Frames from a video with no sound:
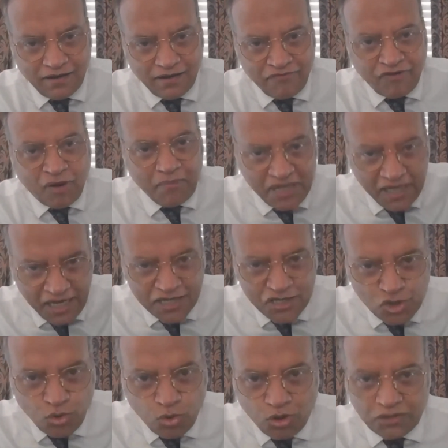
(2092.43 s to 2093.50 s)
from
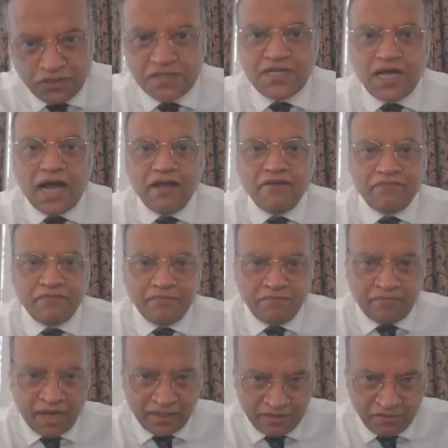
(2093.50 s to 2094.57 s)
each quarters, I,
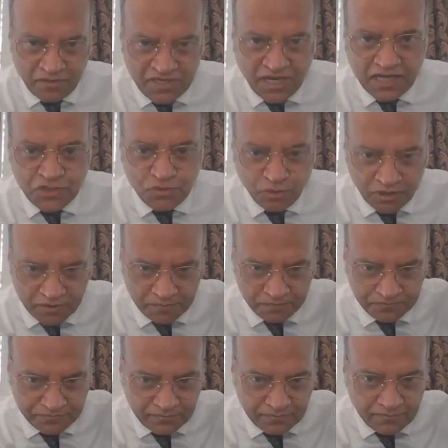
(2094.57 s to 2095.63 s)
the results was
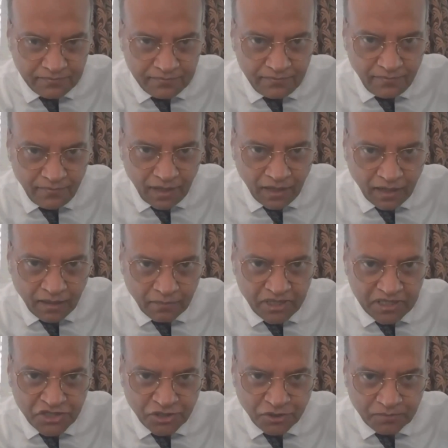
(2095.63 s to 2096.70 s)
a
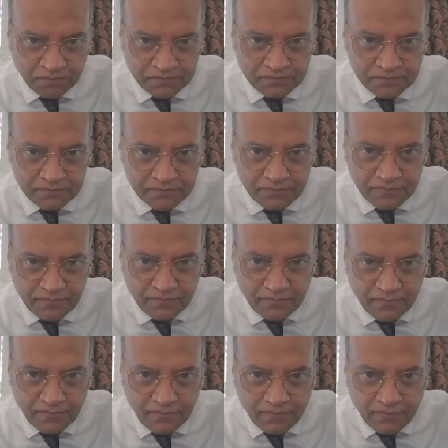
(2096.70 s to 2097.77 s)
complete zero.
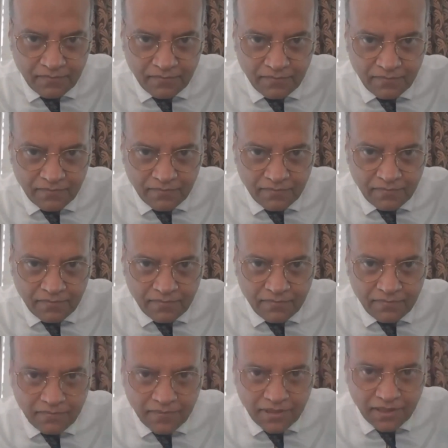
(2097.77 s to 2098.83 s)
Mm.
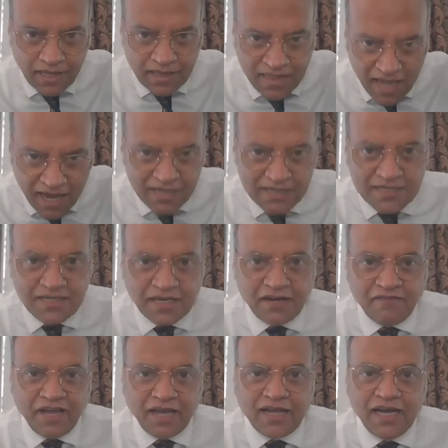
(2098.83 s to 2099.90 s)
Their
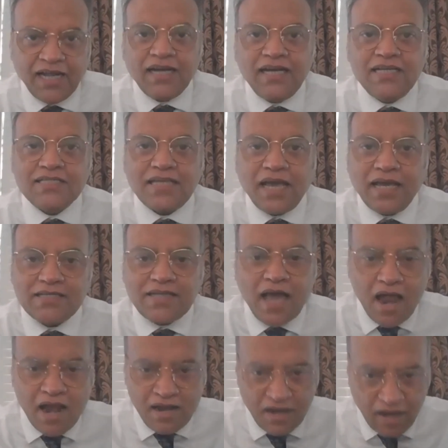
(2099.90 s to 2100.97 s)
survey clearly says
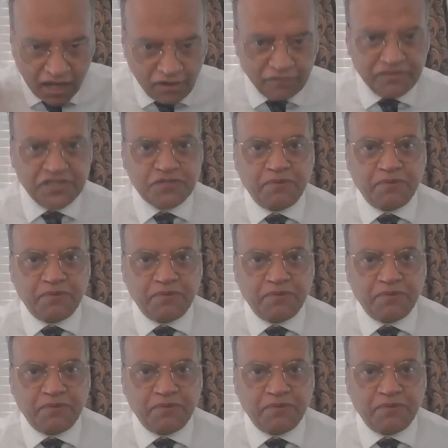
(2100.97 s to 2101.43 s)
none of these